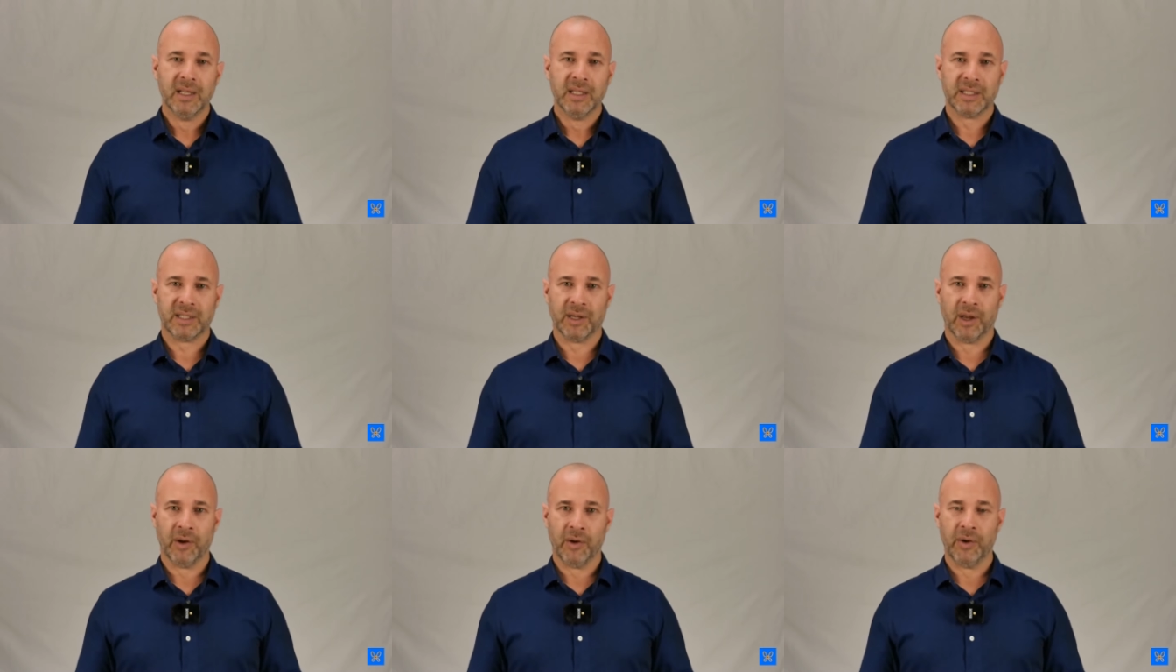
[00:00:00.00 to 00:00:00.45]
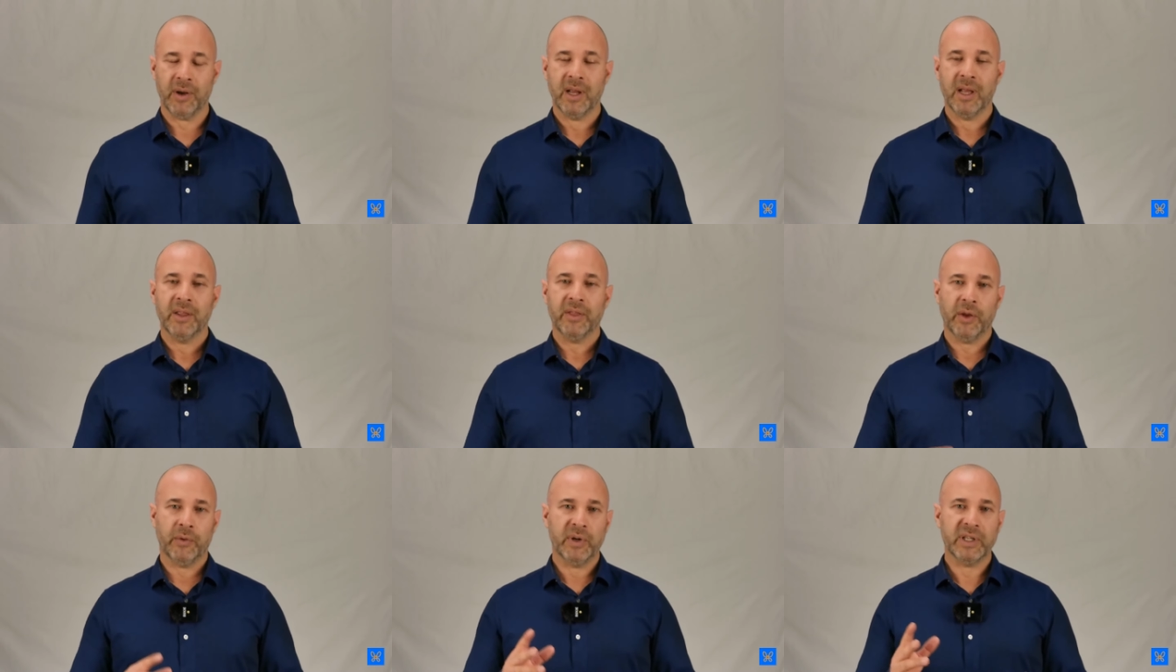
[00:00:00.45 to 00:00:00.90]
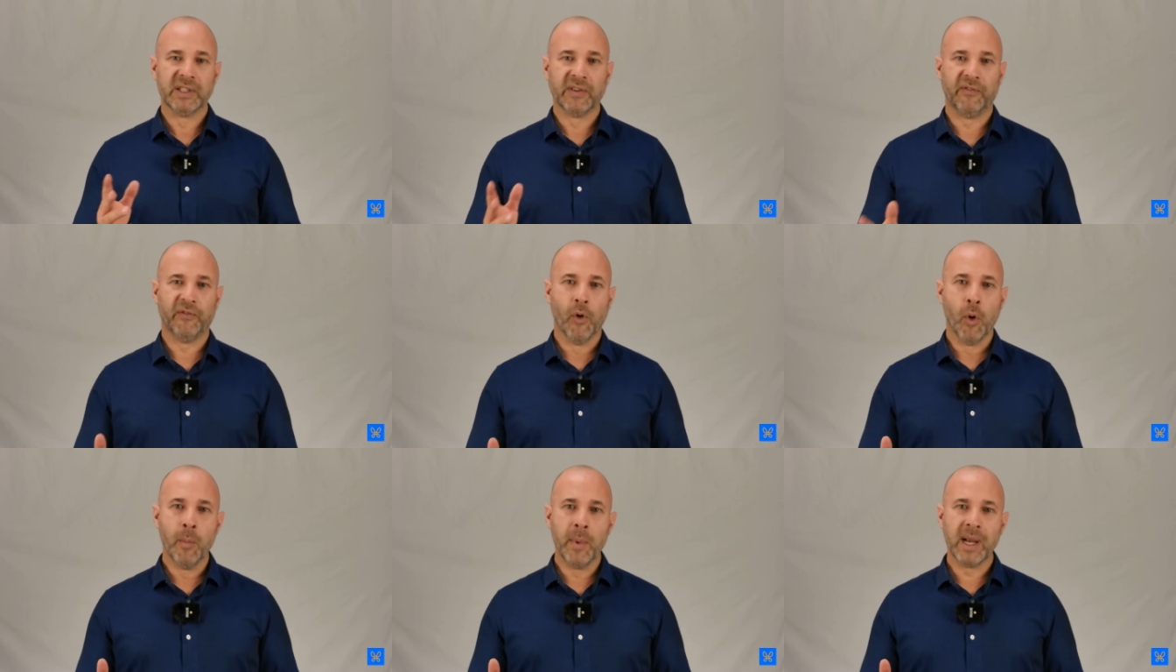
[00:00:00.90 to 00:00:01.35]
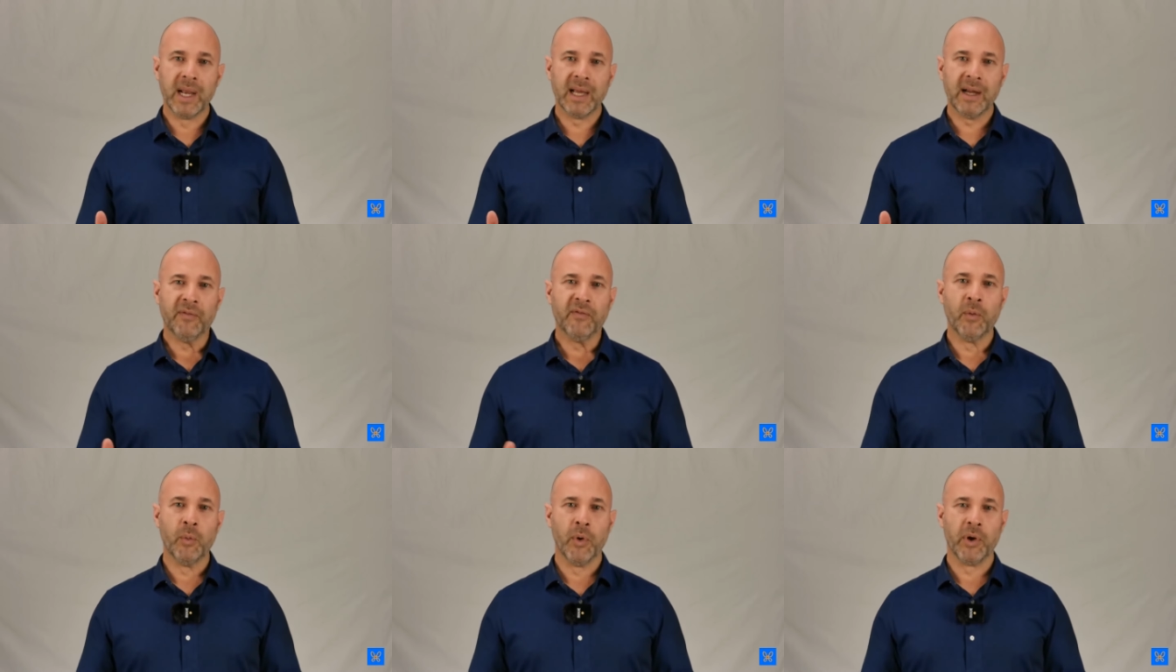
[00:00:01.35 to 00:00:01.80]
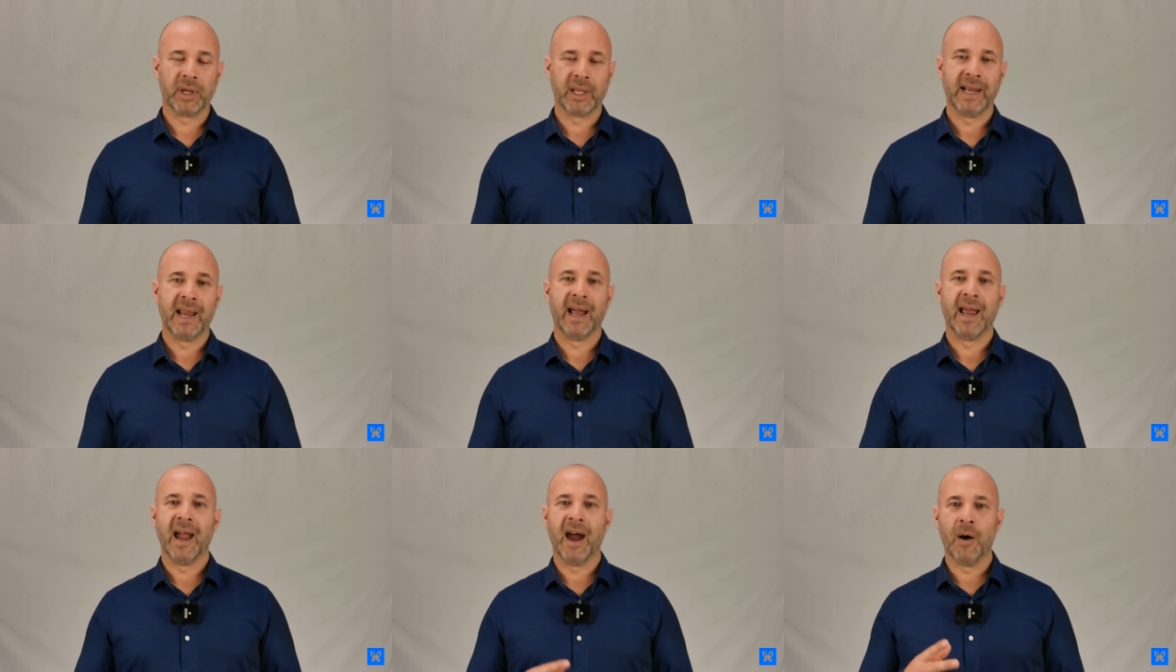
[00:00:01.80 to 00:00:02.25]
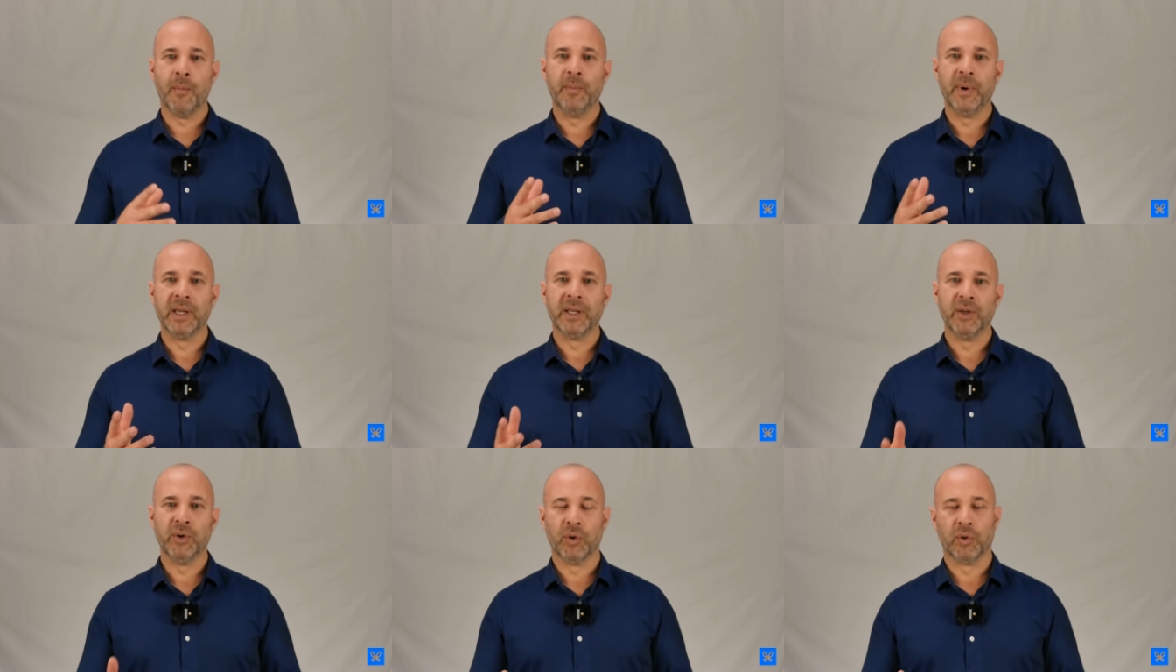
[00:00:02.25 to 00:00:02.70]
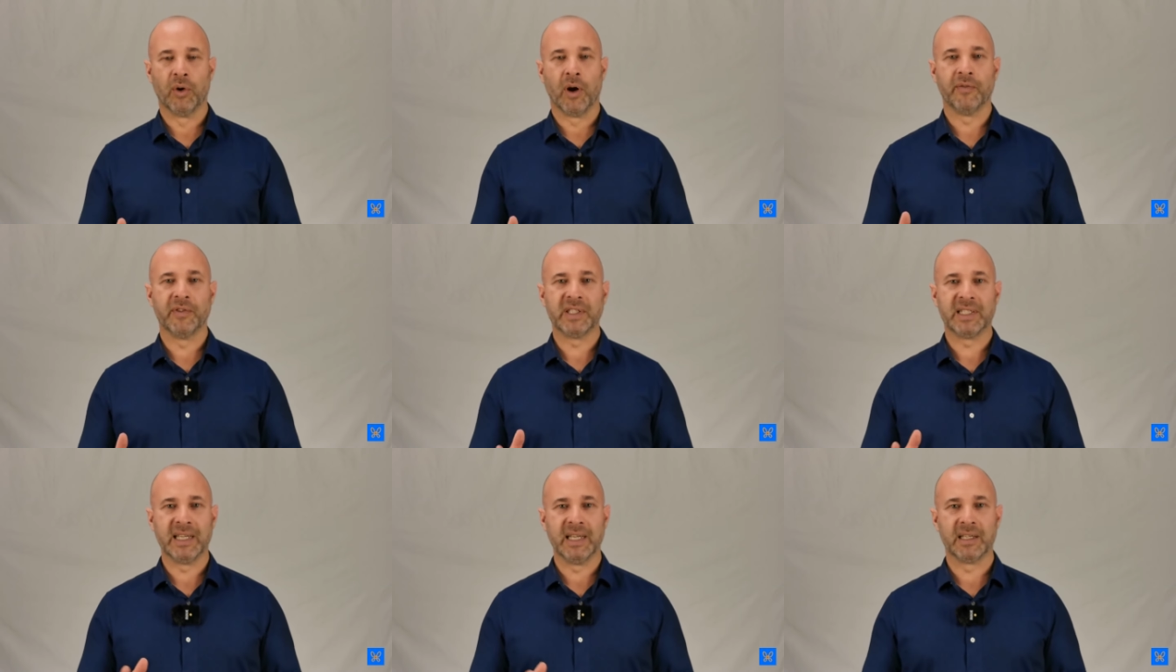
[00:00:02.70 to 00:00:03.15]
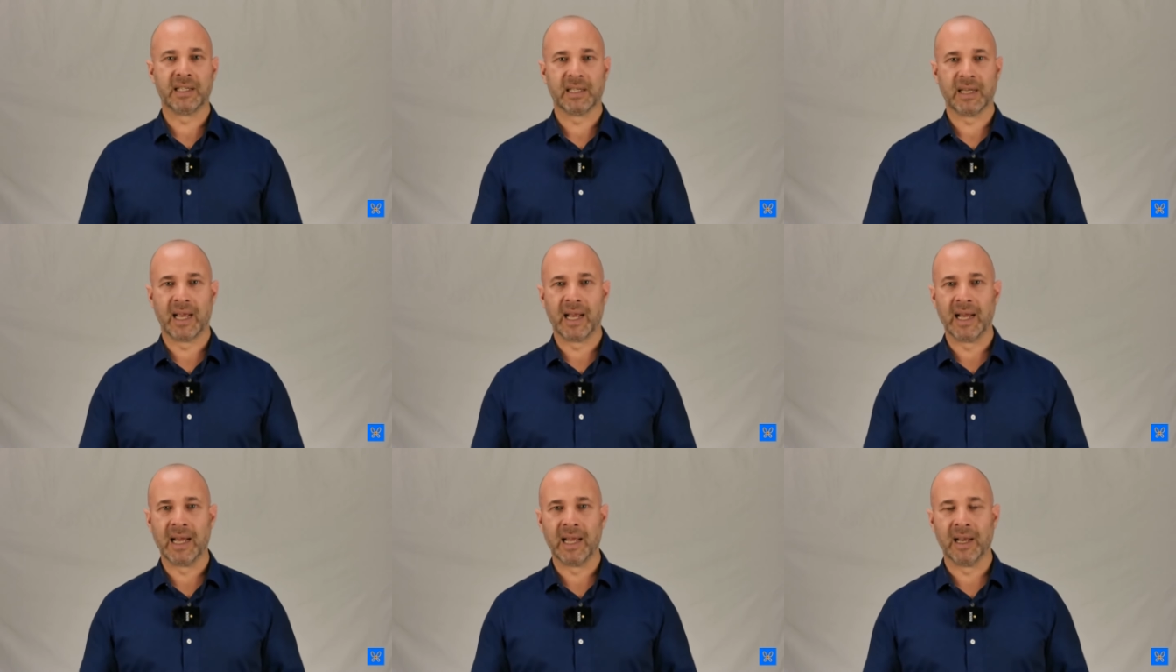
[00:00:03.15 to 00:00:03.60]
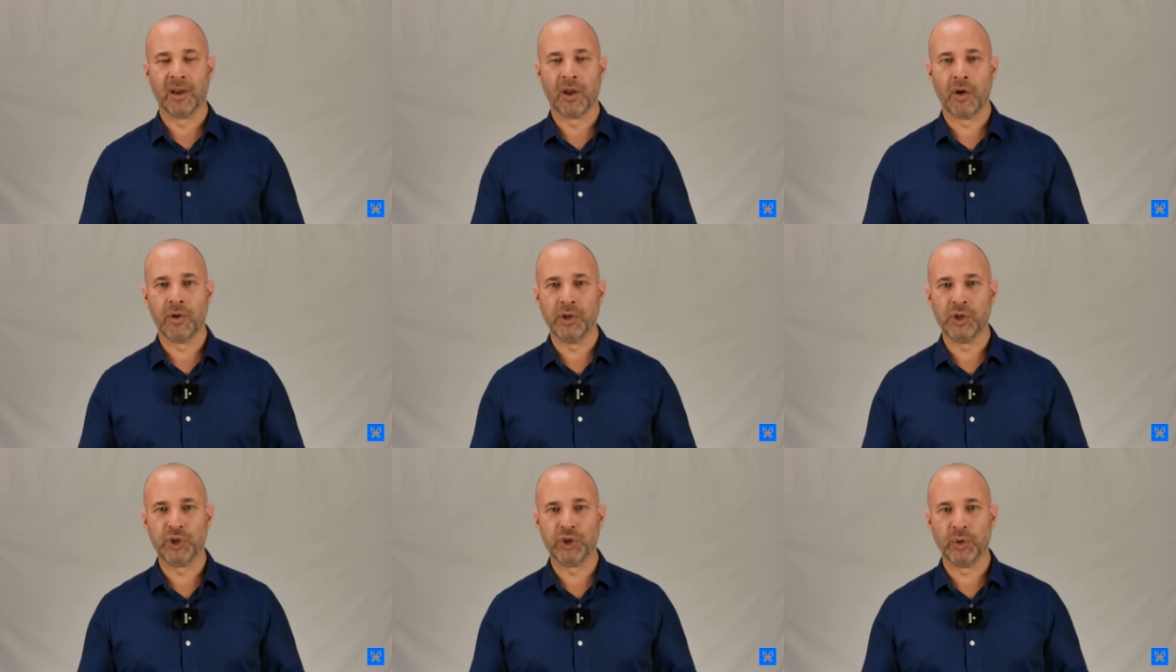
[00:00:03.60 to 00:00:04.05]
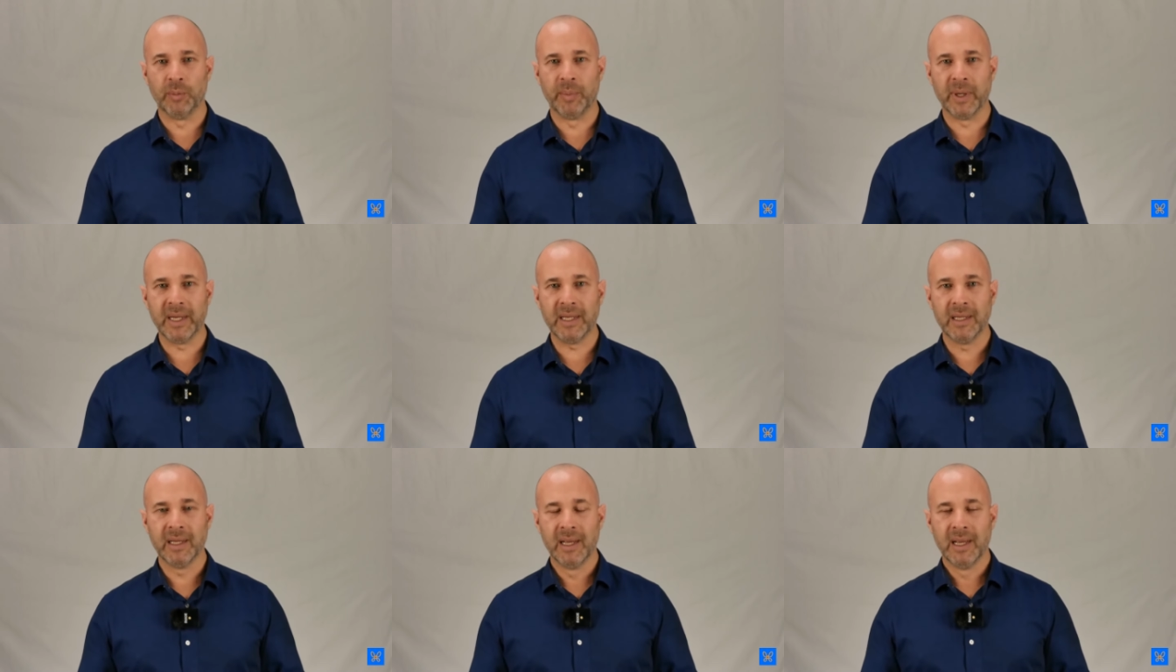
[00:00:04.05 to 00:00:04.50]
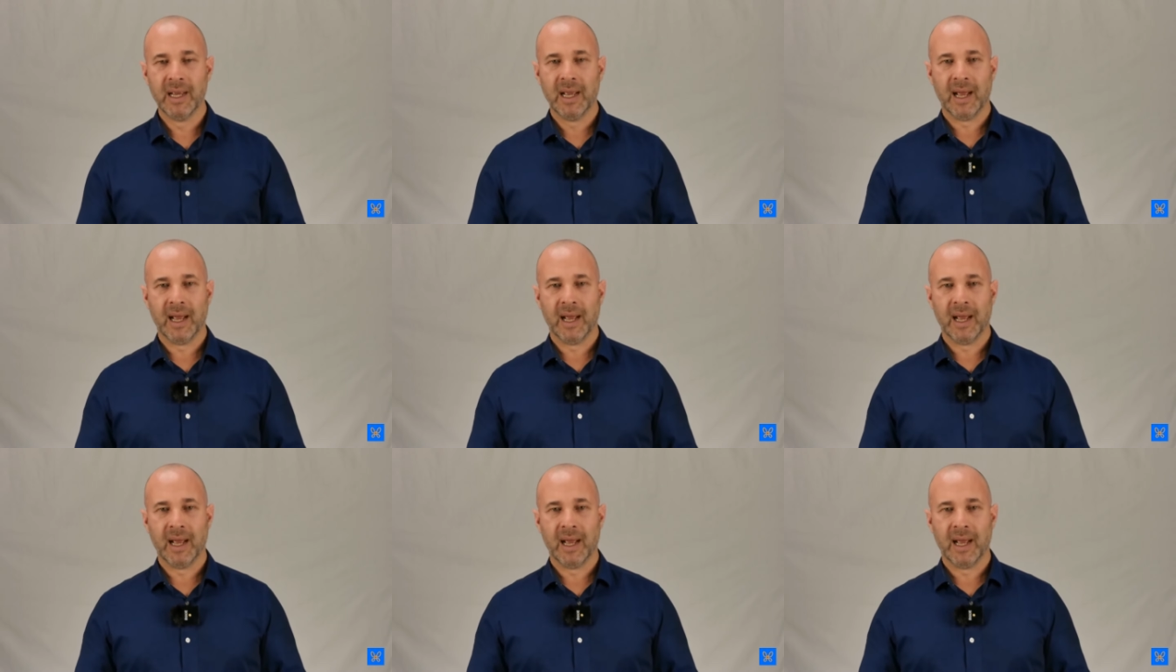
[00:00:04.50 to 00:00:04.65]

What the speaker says: So there is a formula for working out how big your offset loan should be.